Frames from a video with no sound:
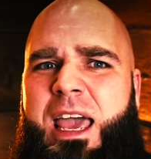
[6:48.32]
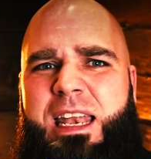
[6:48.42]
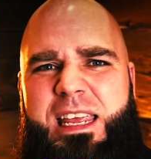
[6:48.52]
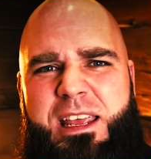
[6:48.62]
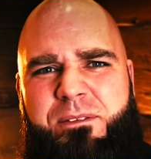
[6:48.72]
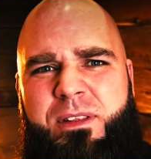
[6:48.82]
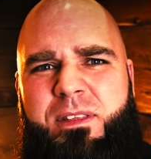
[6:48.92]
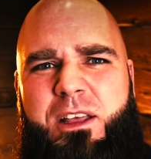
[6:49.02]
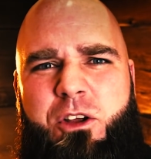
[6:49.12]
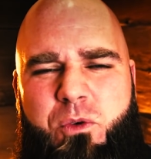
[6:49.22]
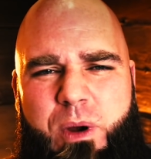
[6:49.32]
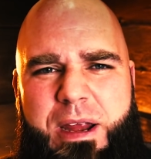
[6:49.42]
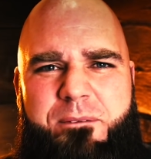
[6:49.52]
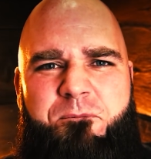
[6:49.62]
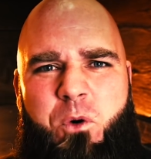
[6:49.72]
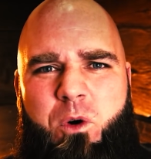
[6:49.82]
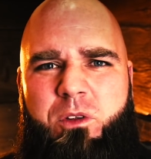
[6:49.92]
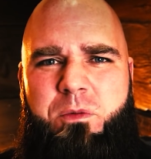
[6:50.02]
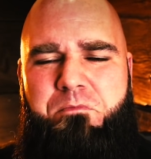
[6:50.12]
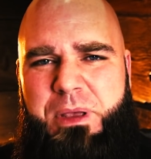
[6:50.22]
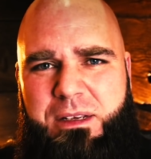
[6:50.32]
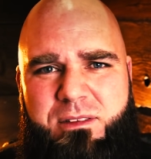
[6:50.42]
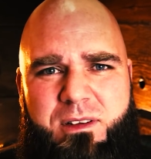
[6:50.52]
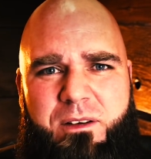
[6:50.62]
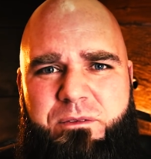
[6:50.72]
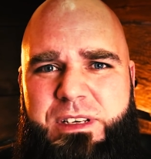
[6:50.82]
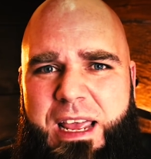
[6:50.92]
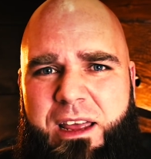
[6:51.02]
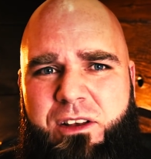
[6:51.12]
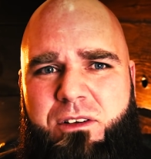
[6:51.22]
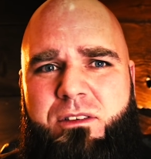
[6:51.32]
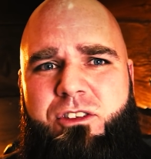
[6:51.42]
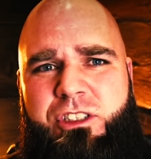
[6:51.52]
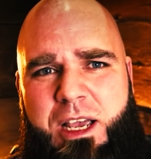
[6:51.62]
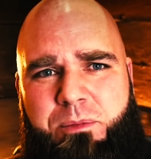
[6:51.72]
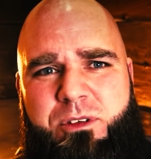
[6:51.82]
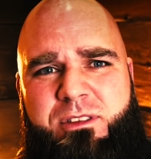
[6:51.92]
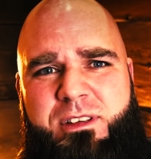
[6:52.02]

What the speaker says: and even the great 4th beast of Daniel chapter